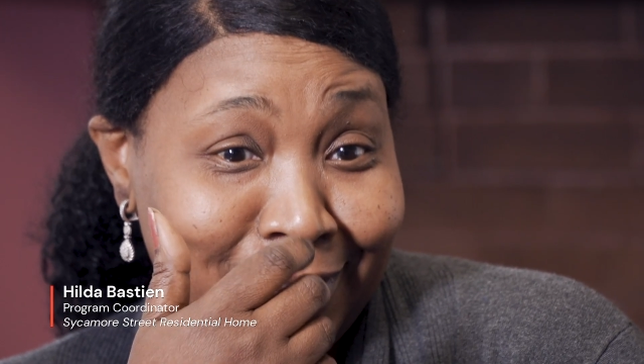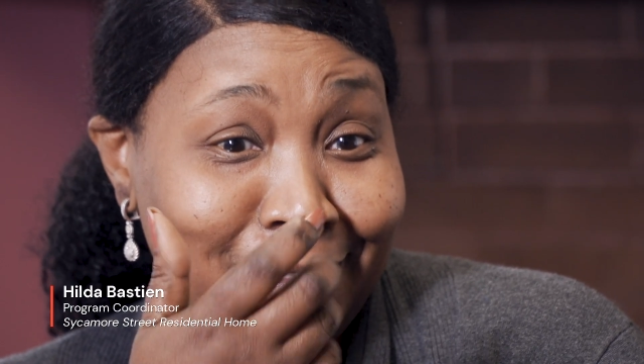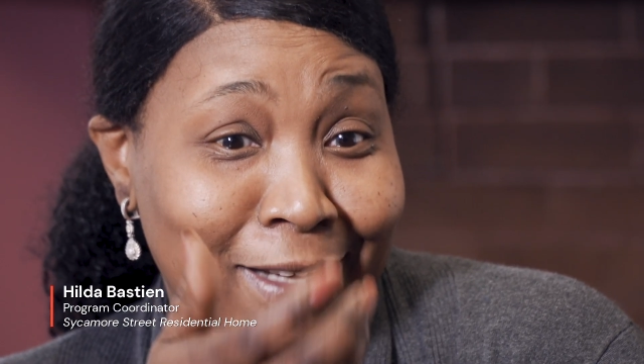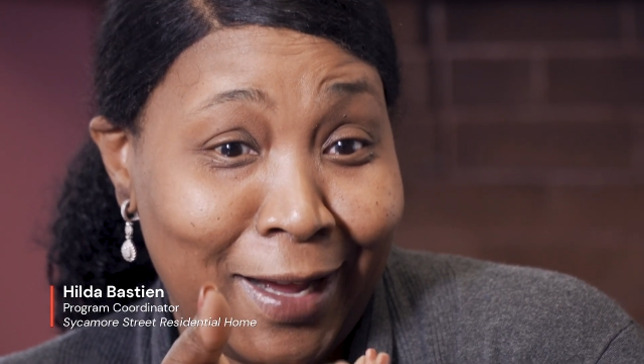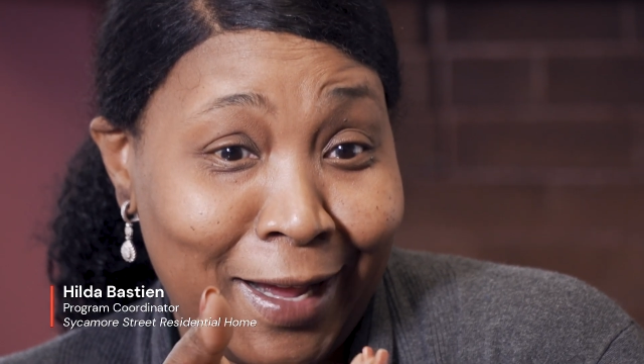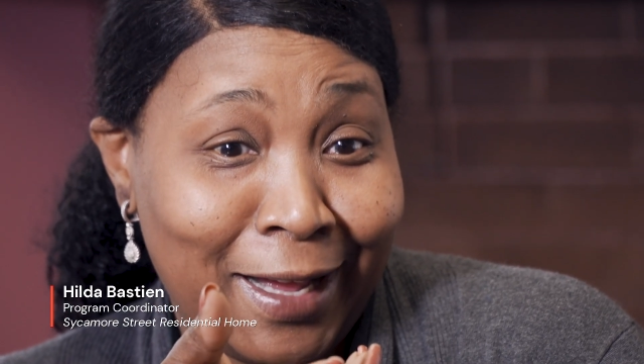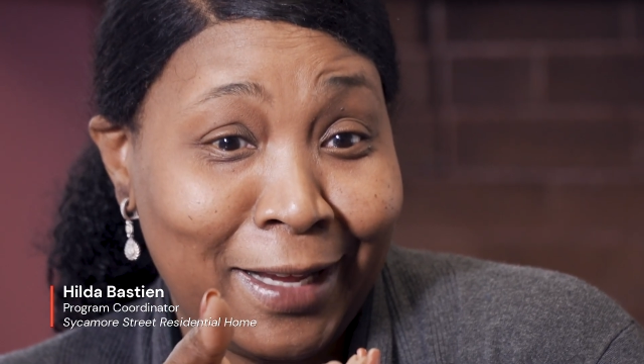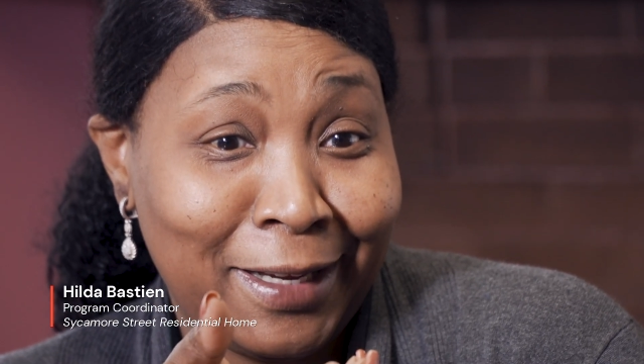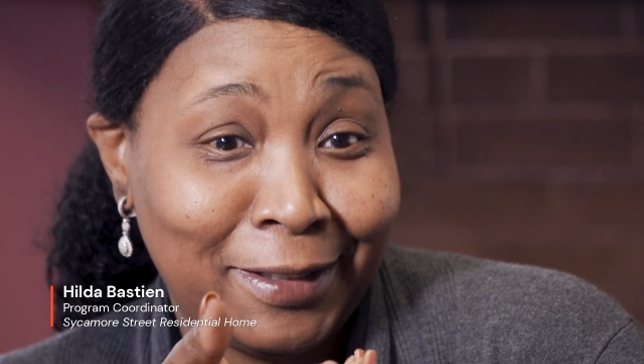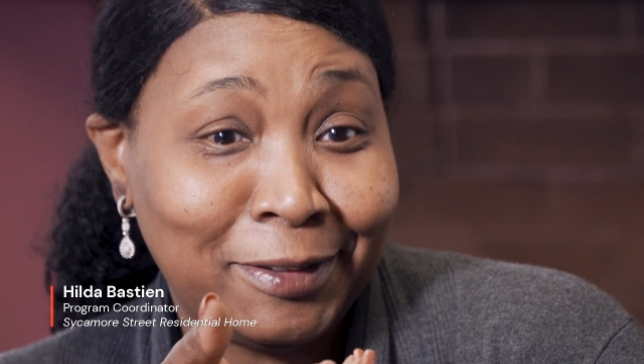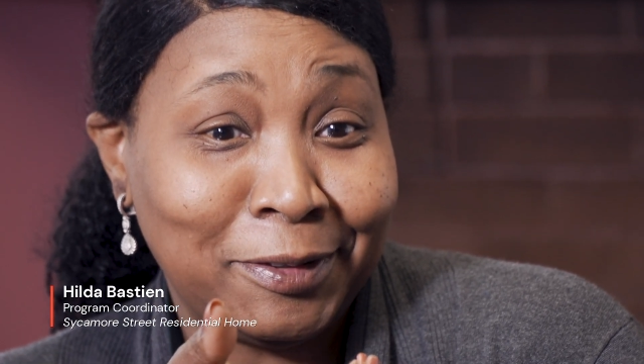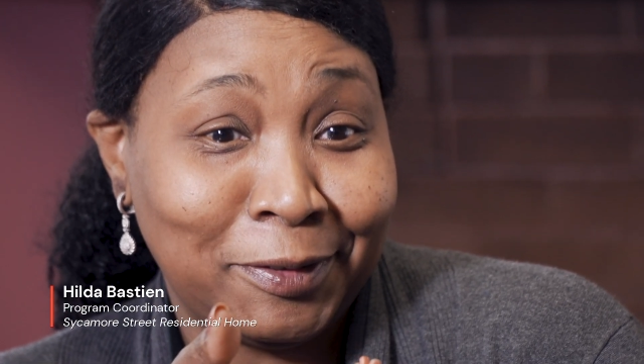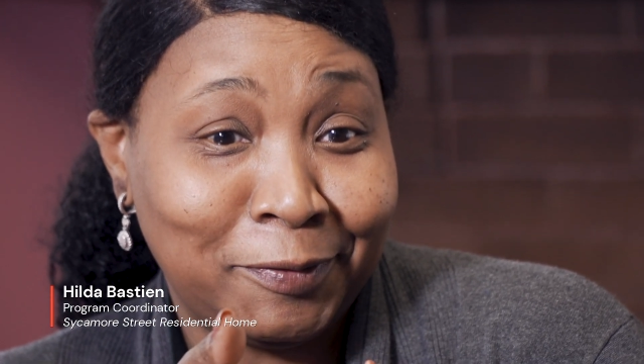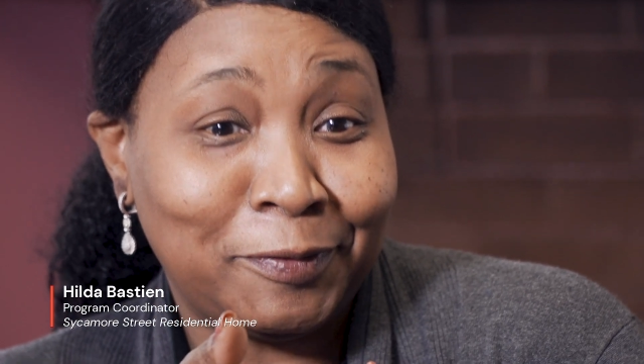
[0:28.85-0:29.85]

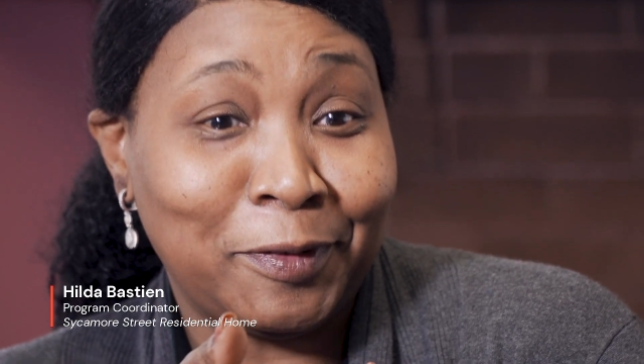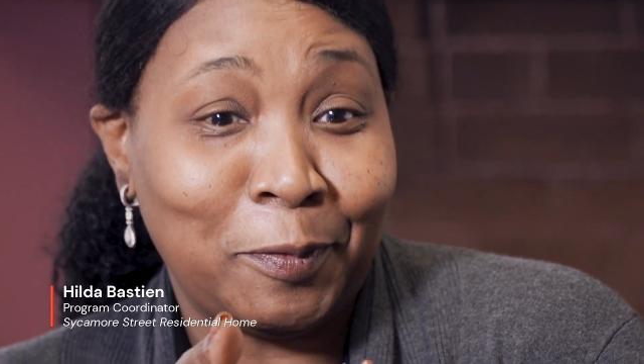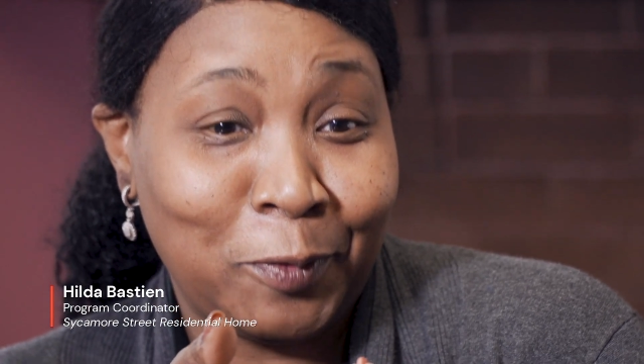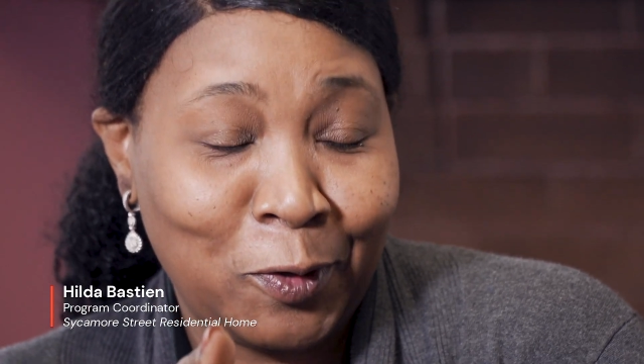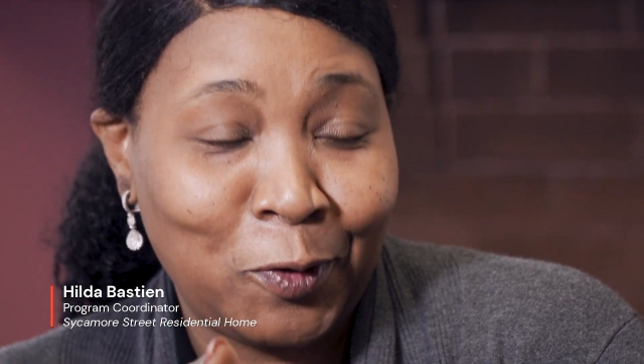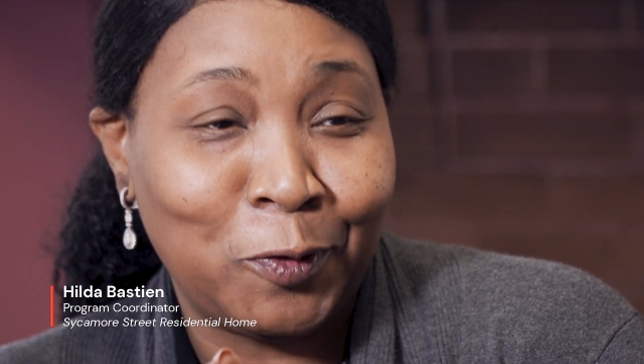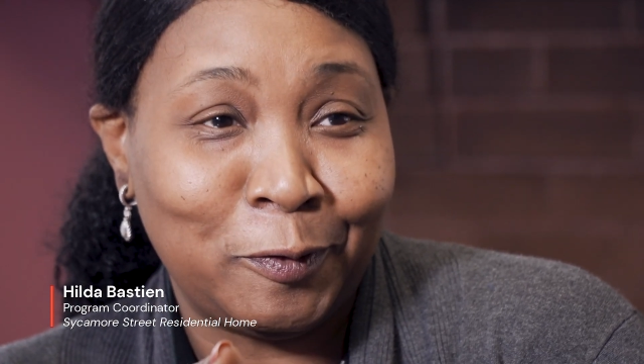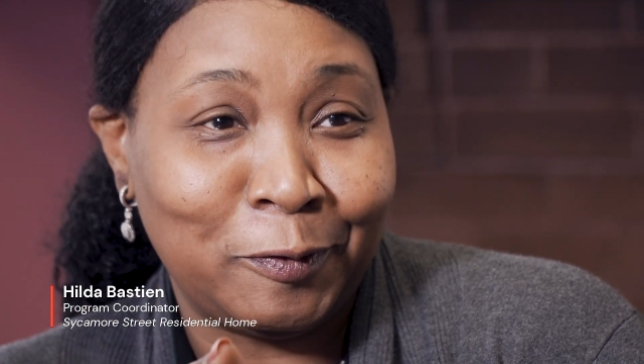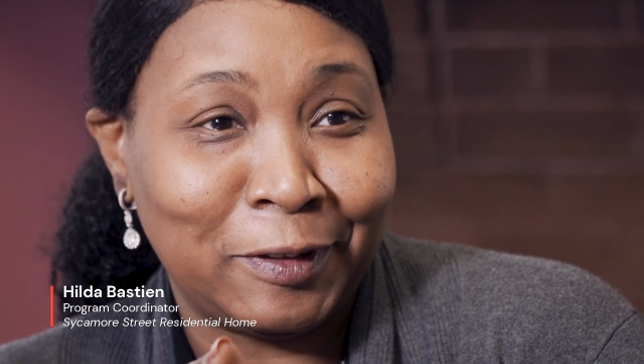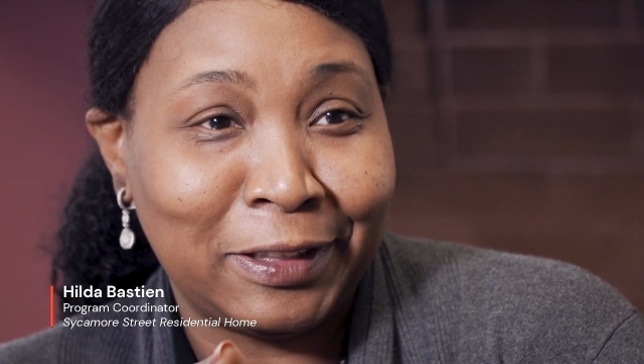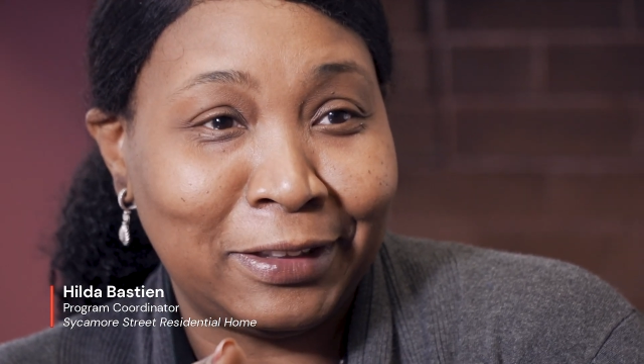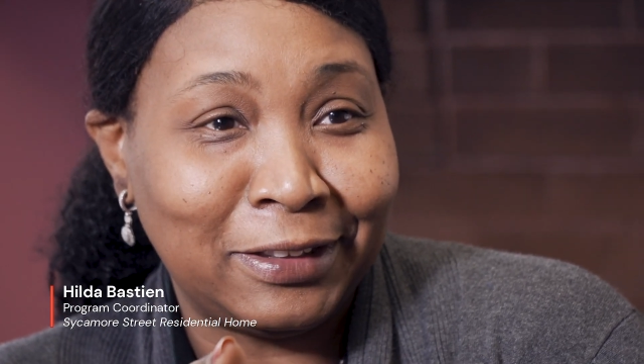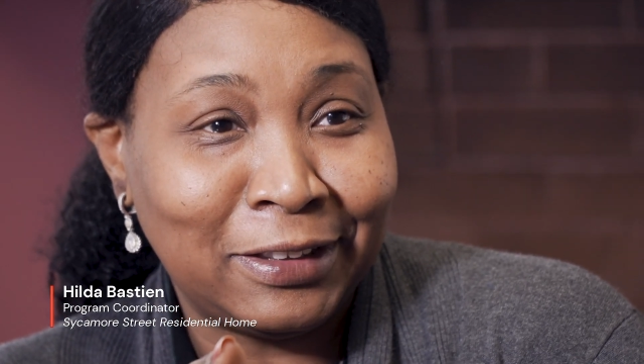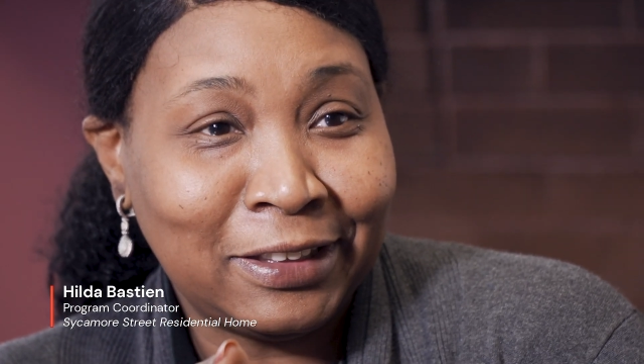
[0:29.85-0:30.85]
died from
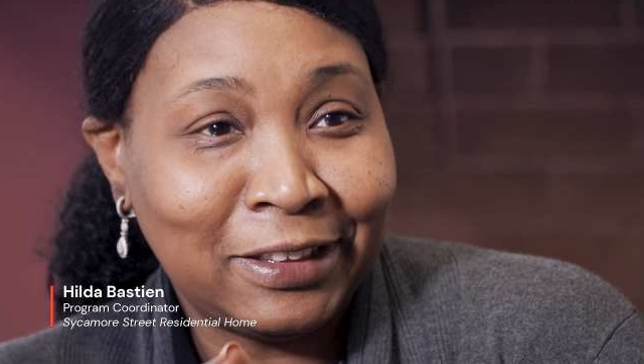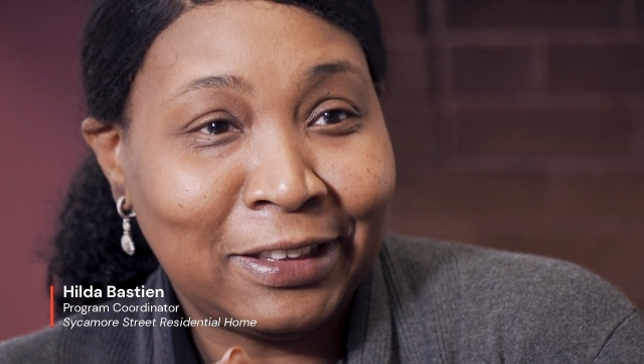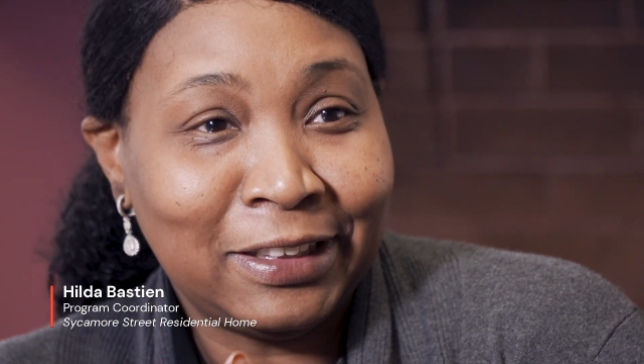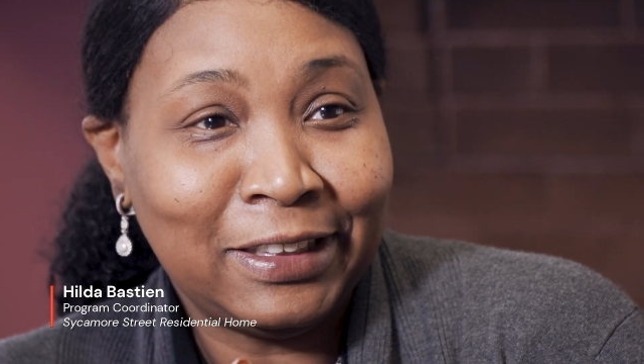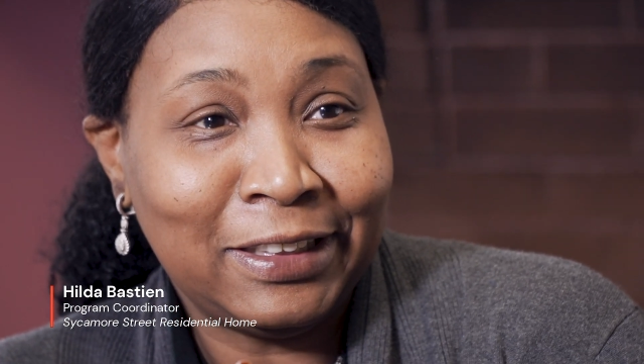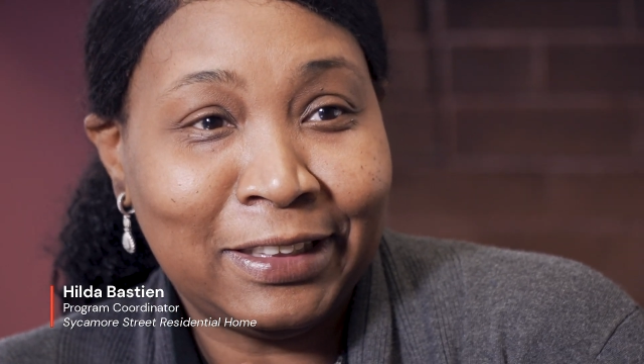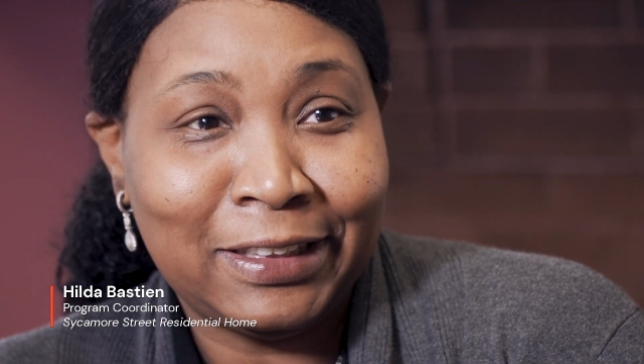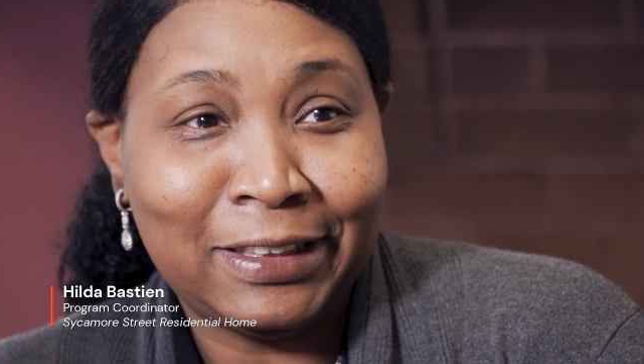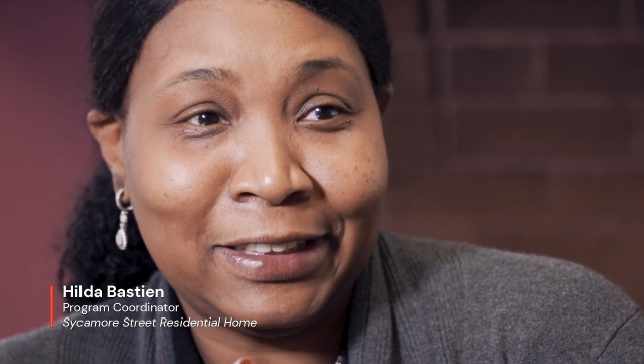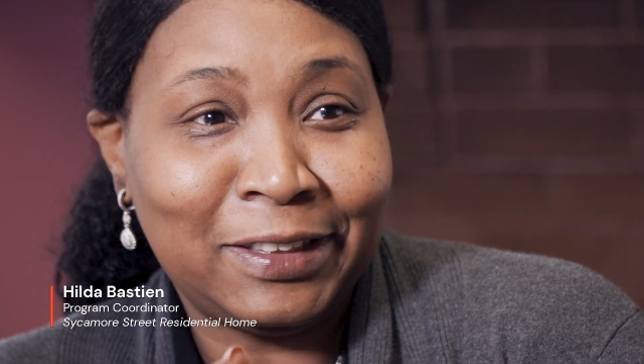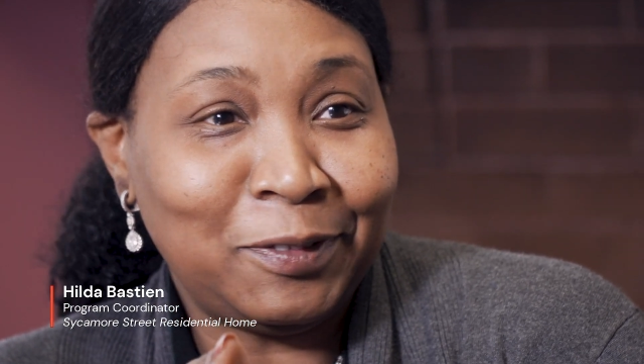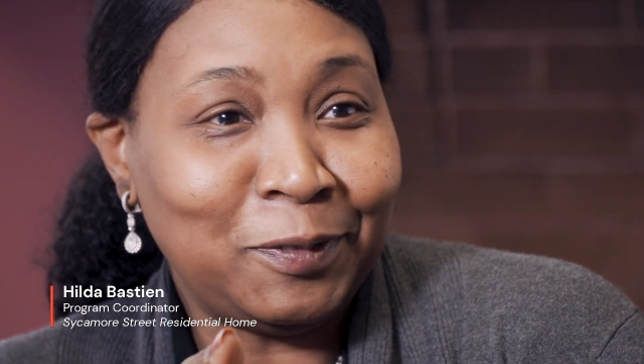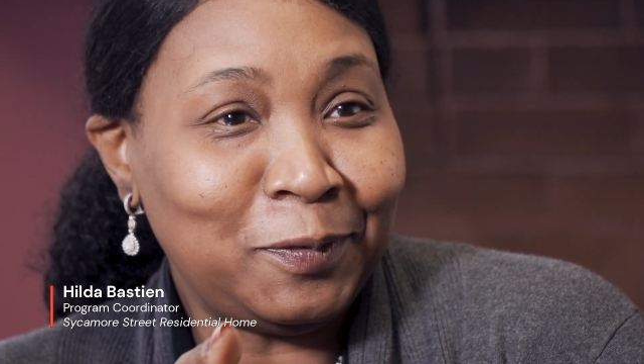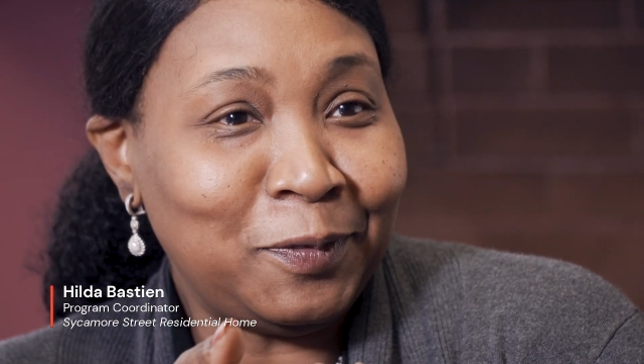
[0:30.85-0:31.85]
COVID,
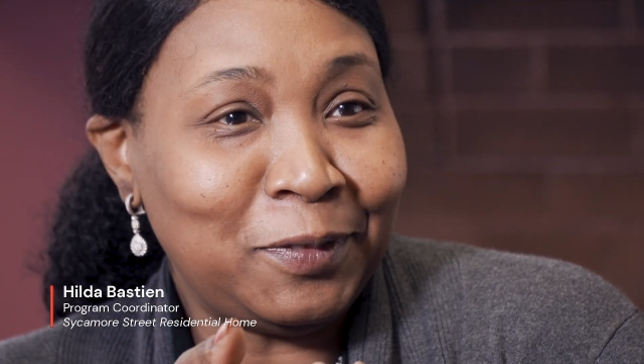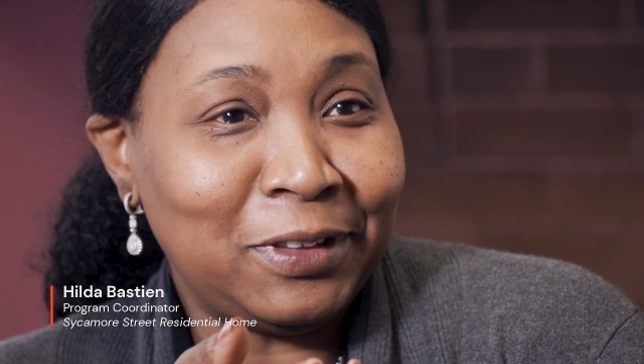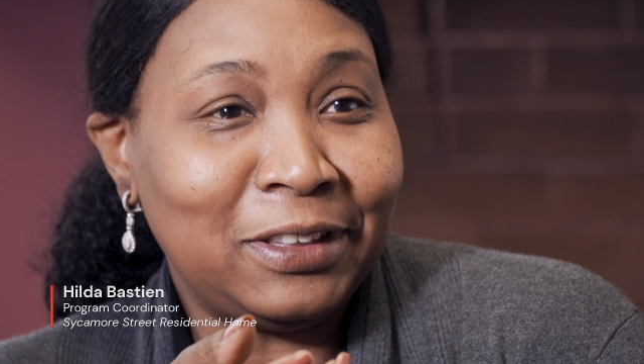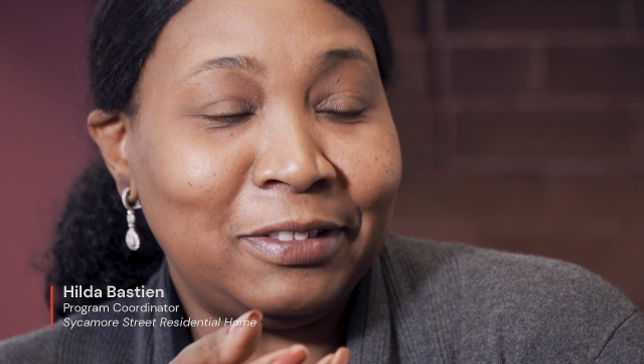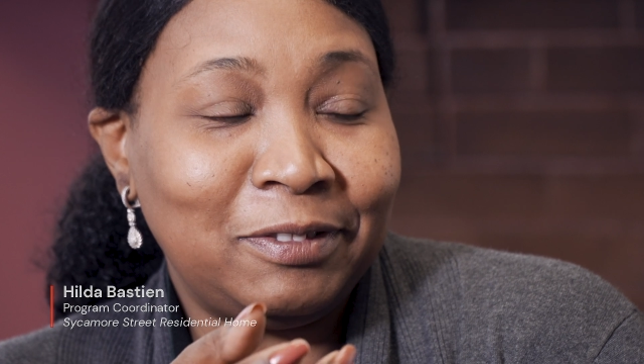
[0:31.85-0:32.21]
and